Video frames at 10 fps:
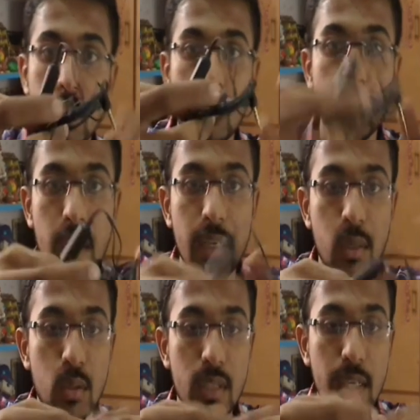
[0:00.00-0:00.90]
what I can
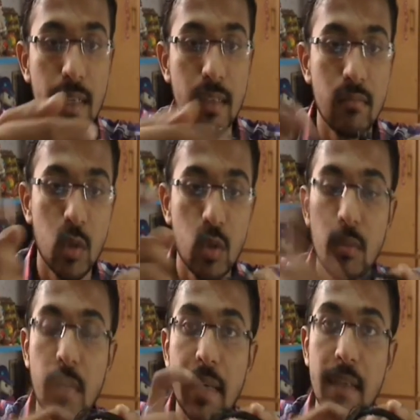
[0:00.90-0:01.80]
do is I can use the
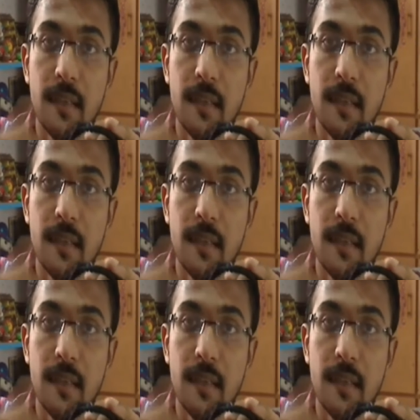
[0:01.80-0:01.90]
mic